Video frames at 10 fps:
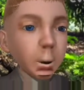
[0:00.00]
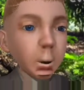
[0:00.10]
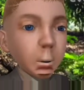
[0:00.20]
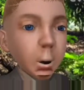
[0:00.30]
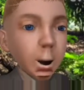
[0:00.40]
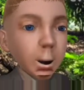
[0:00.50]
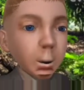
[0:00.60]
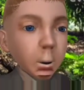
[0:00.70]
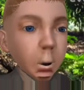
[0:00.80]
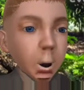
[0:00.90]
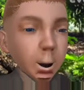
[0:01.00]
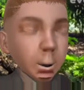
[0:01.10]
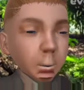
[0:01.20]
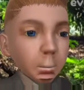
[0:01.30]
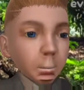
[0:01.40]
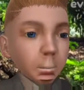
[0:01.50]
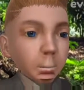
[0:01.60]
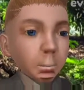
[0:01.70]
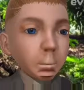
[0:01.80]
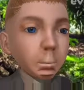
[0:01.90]
In James's world.
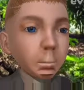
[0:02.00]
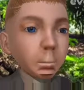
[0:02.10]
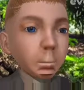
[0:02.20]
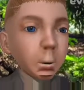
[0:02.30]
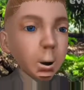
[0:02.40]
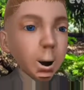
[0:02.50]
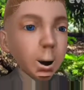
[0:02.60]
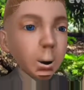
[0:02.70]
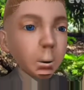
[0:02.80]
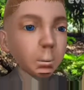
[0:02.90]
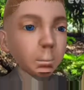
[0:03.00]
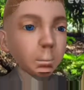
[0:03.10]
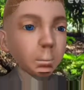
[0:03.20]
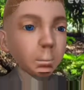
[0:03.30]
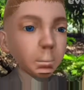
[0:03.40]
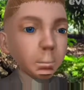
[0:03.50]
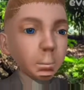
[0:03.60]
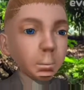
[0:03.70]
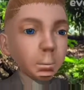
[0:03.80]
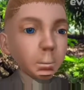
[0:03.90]
So, uh,
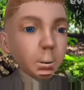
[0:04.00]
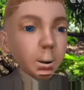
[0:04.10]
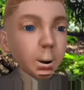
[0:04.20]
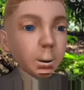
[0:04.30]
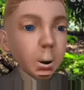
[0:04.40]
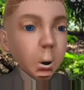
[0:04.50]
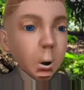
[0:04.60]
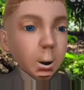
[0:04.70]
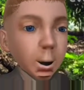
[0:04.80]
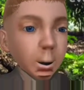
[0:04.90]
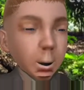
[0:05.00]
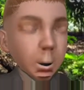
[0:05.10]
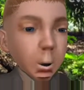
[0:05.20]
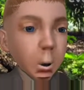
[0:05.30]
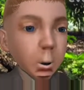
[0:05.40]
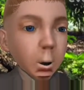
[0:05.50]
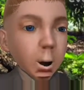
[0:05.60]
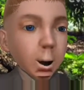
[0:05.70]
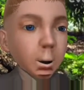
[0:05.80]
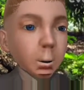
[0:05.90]
this is where we're going to be
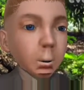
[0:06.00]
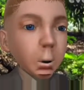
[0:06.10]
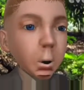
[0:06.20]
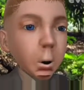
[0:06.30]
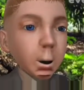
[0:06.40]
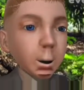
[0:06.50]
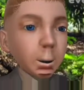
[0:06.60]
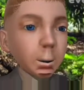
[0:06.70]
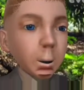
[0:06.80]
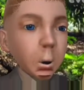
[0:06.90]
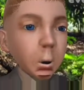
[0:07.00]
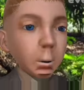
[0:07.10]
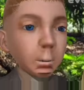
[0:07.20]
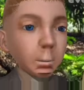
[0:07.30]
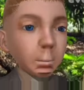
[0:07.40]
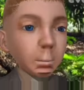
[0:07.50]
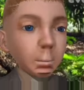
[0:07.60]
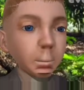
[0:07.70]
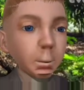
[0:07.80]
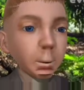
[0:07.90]
residing from now on, Rose.
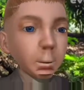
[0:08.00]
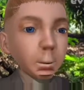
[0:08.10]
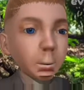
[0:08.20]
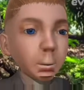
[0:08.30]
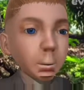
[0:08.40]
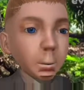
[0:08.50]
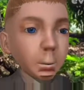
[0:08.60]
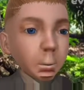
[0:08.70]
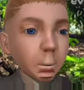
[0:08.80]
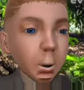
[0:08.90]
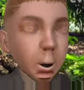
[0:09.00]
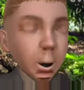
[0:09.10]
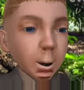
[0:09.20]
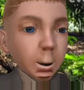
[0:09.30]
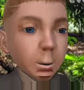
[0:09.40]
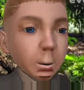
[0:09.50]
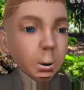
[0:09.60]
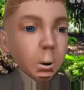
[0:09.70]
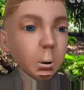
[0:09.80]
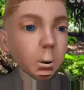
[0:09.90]
The TARDIS has
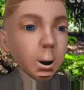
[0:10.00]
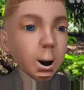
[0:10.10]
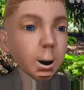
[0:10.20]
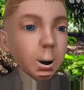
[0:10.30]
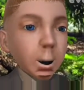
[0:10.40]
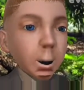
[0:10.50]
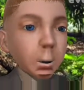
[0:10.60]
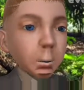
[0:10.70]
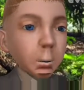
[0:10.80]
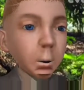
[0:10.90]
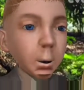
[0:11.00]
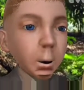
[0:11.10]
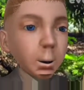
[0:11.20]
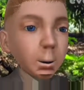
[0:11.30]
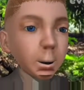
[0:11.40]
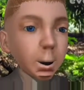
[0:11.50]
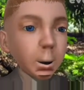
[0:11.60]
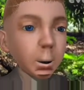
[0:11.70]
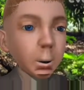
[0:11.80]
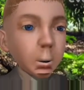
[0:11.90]
dematerialised and gone
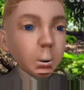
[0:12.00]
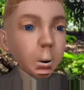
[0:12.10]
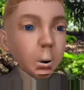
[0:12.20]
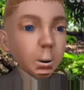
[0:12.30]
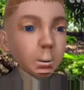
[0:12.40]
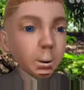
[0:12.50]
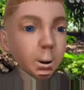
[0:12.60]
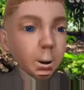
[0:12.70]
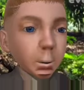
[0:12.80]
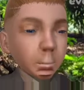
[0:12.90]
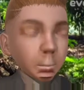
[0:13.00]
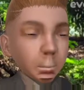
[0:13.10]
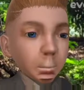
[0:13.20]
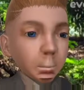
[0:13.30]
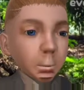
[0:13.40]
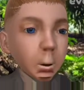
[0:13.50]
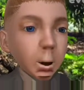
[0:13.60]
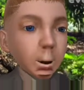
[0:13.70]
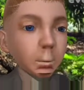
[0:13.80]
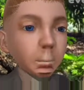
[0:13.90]
into a normal parking spot.
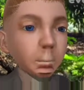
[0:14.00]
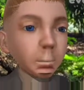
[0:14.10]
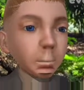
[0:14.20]
And,